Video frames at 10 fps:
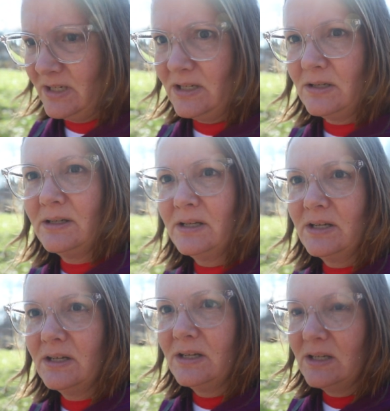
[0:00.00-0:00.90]

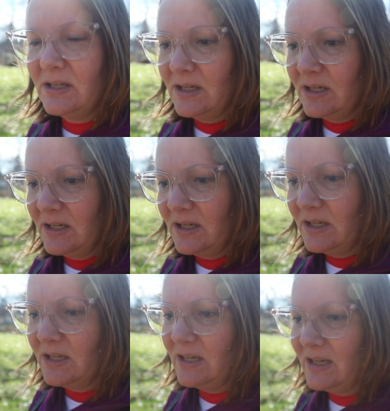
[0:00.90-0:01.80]

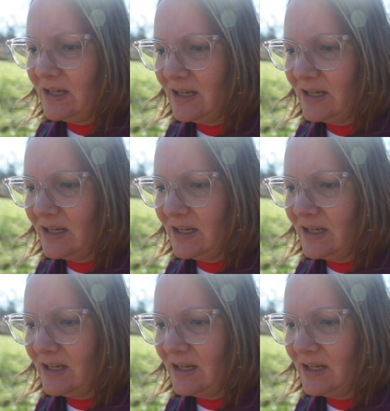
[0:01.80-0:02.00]
(silence)